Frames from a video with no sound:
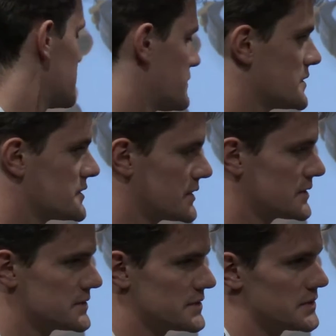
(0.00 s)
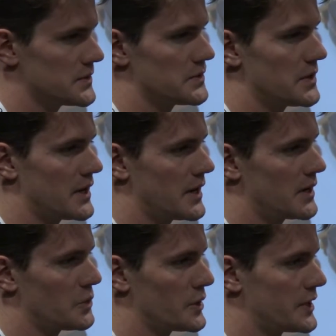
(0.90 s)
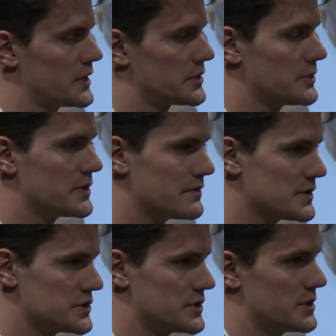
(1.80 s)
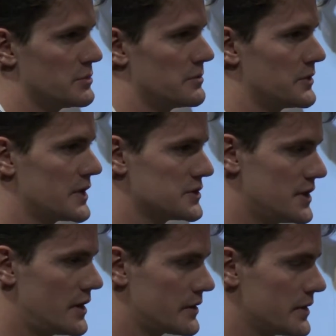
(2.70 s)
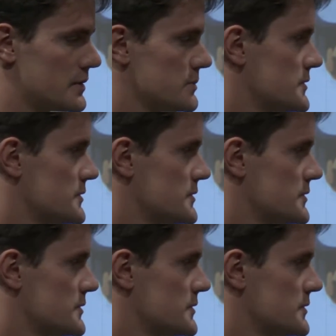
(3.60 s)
designed for universities to work on computer vision and manipulation